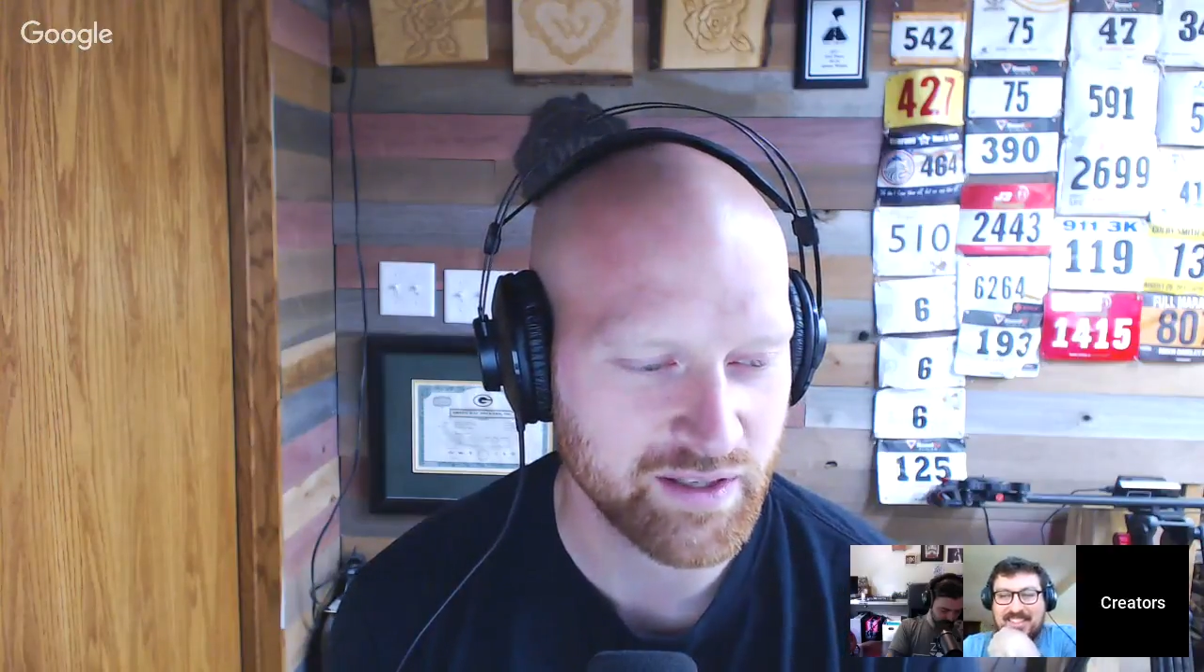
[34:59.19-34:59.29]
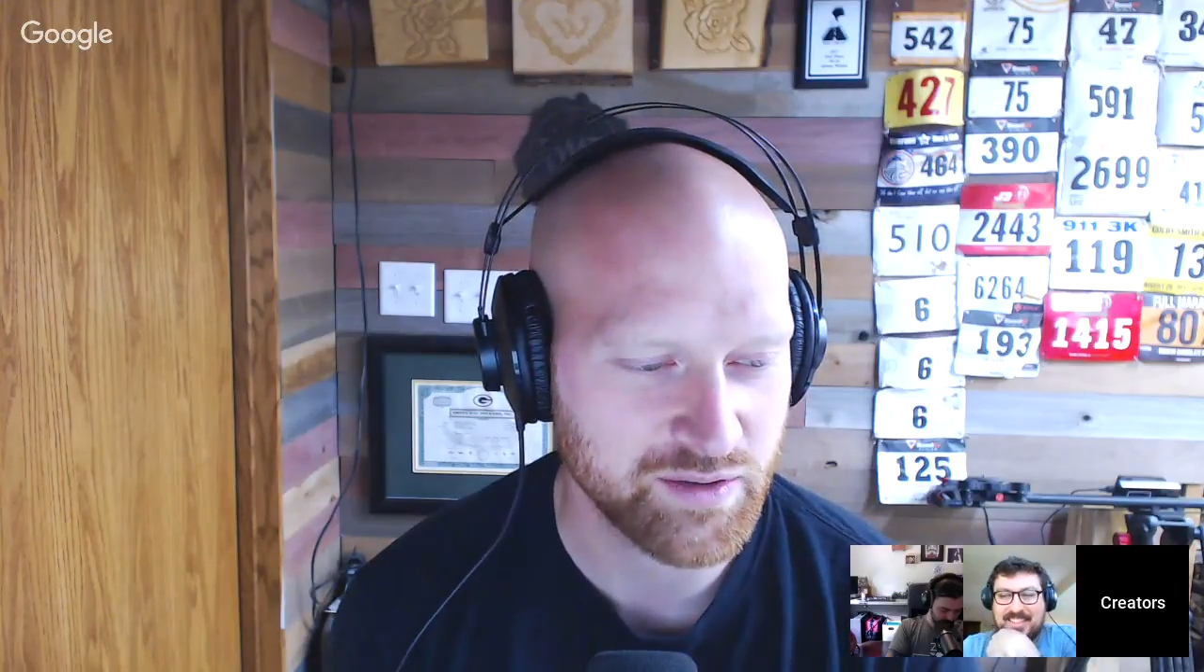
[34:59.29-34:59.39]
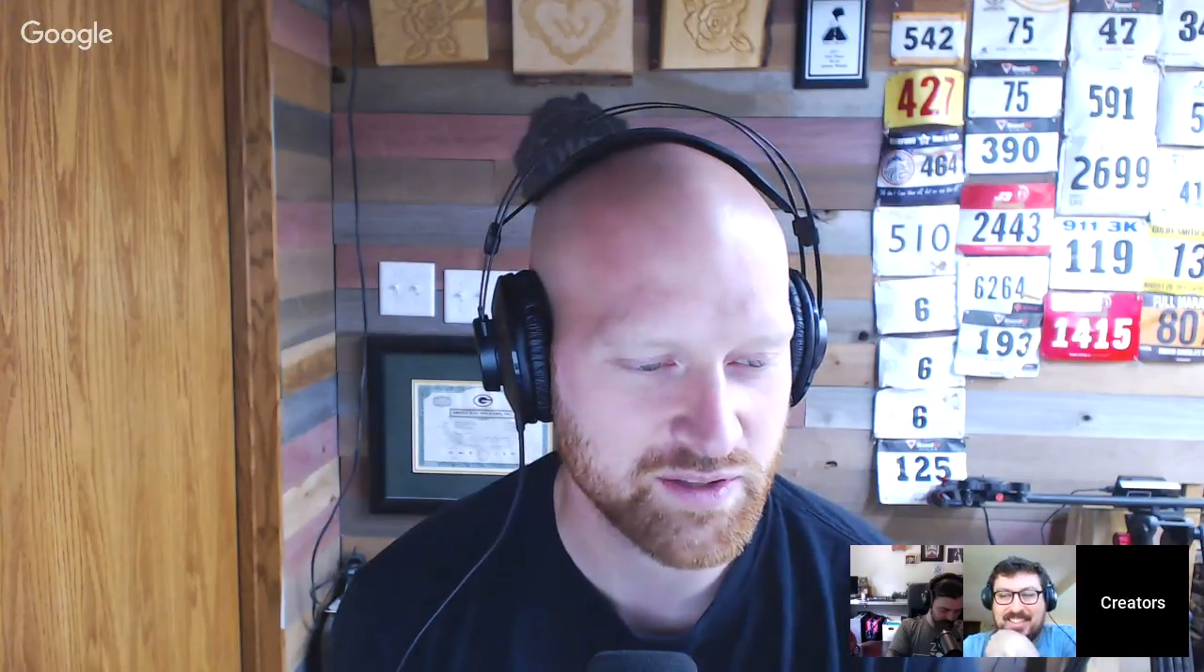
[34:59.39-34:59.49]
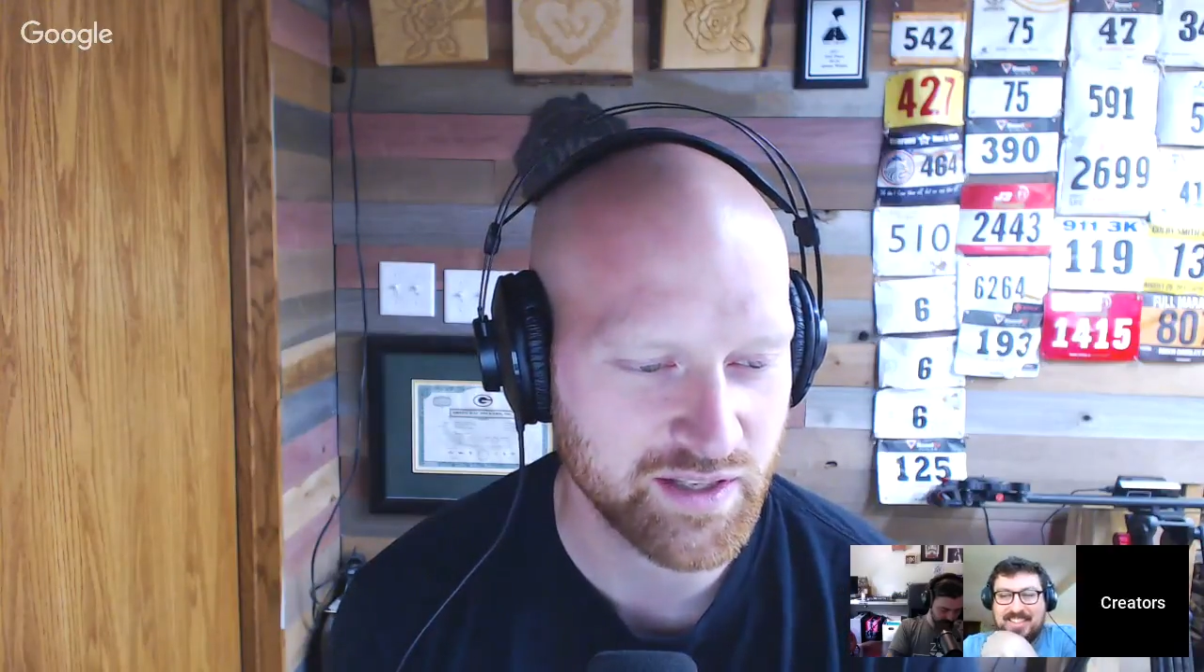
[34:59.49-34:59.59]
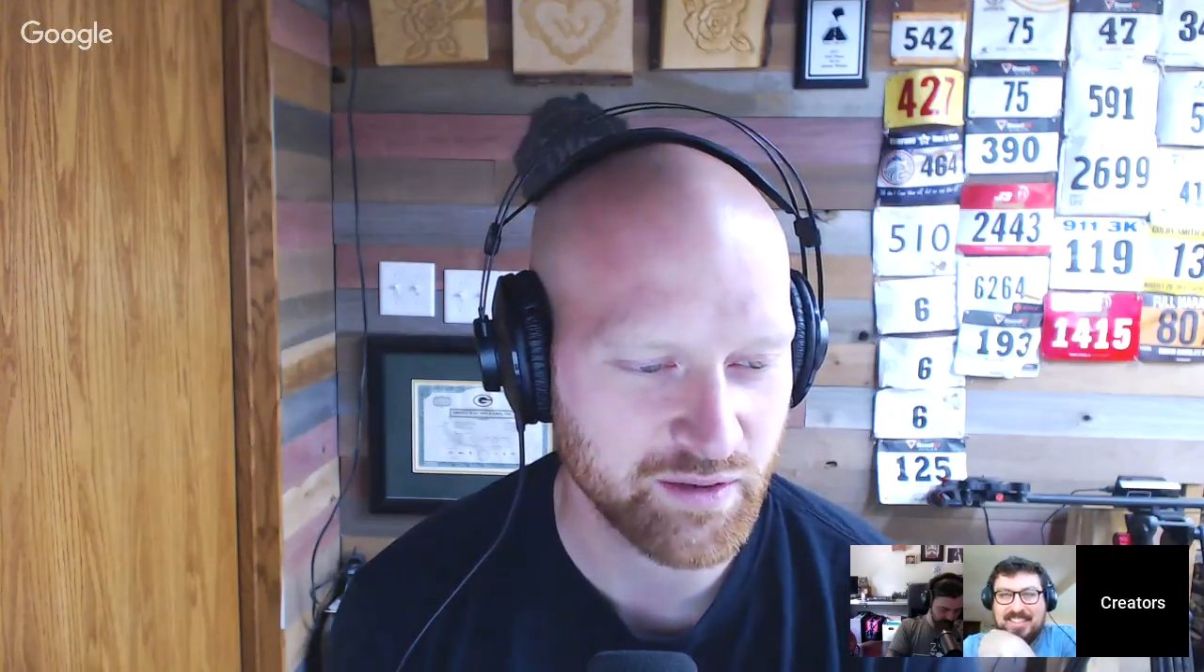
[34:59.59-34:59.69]
did
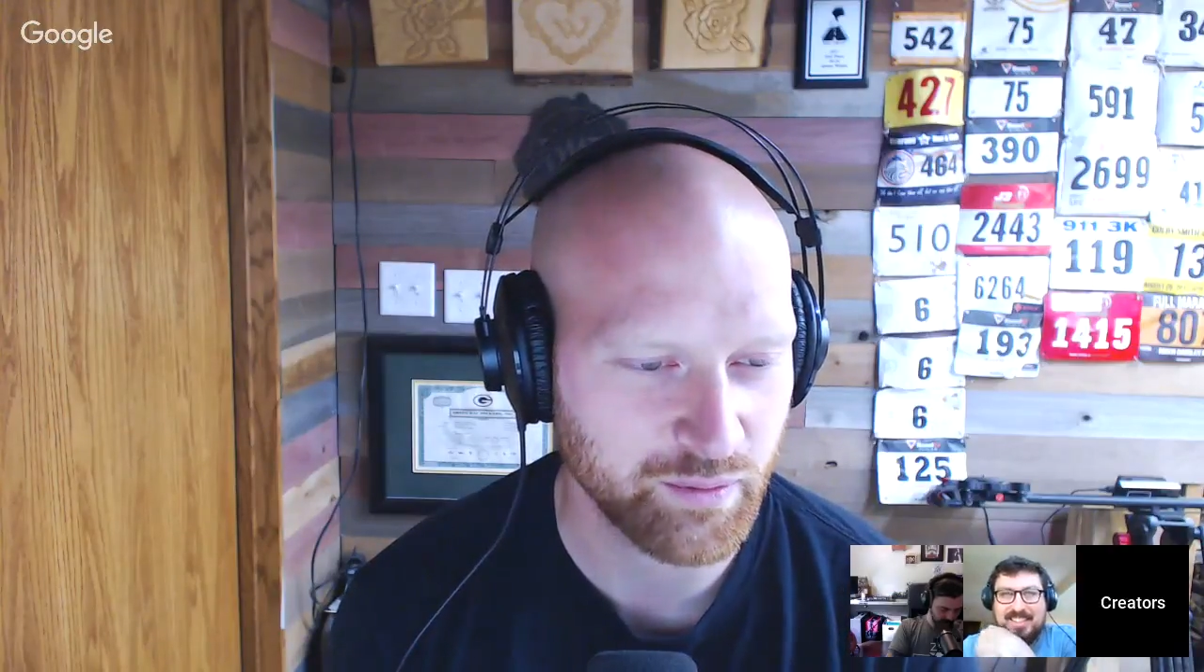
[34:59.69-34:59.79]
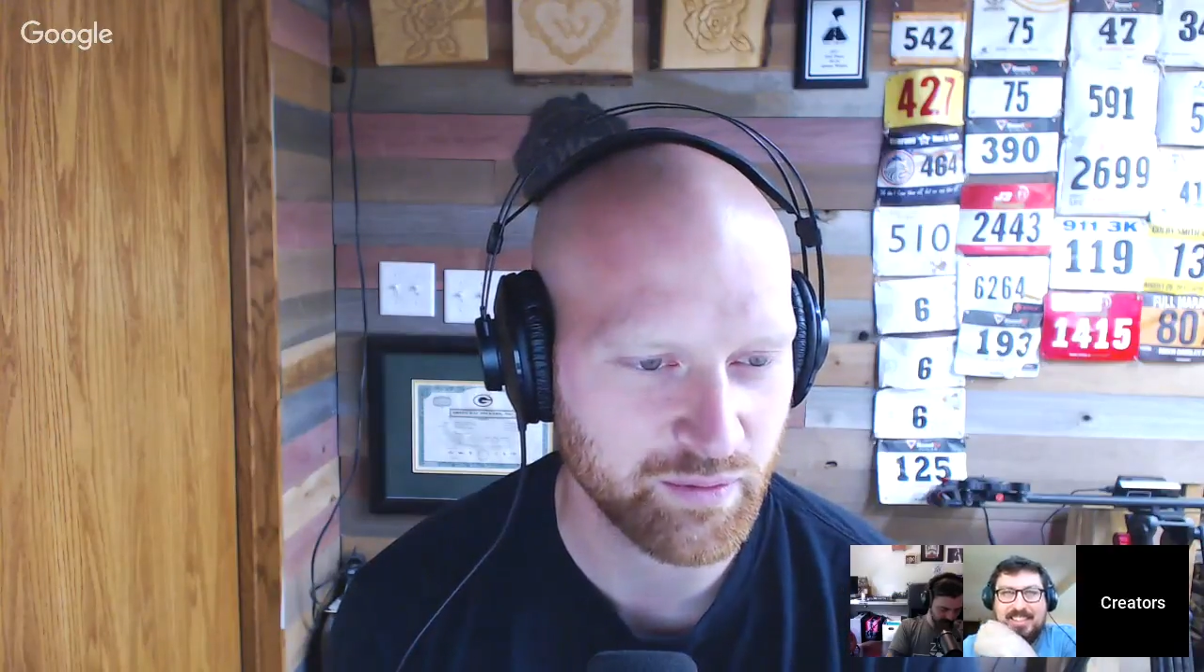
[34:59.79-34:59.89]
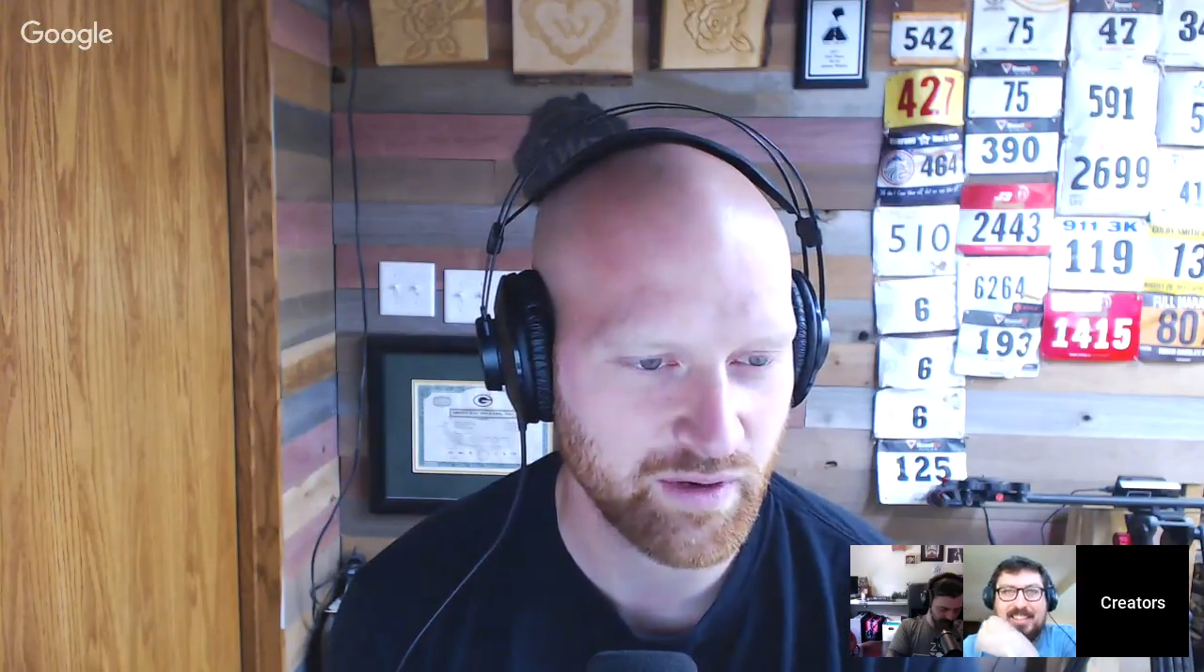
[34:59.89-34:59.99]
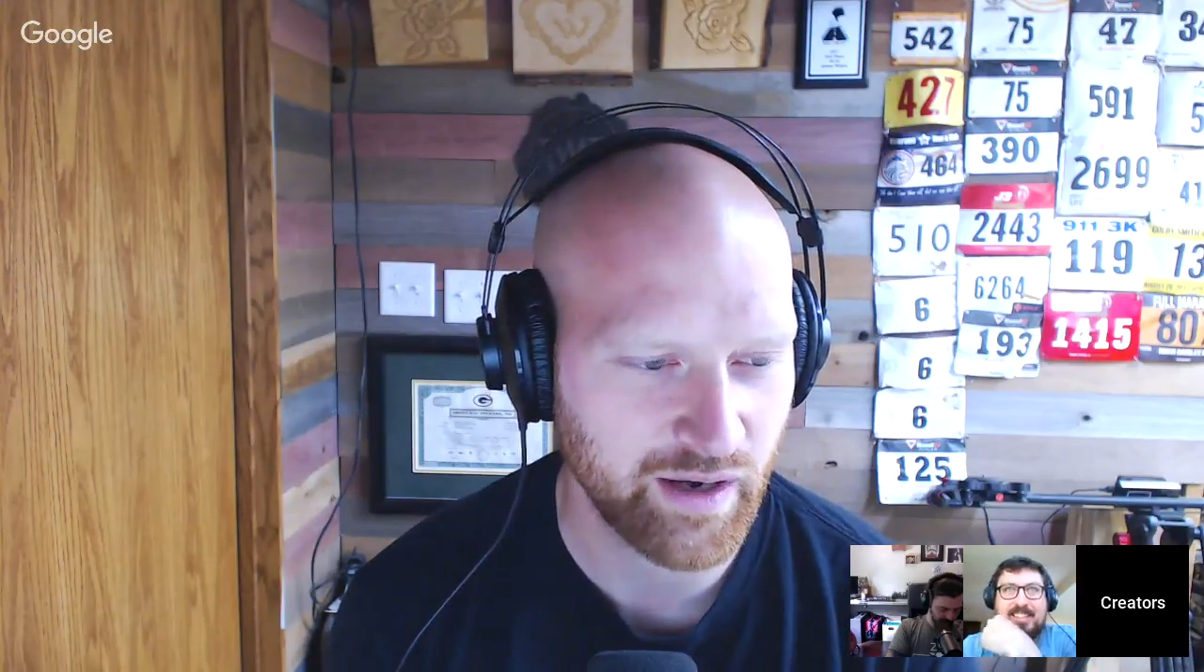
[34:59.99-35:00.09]
you send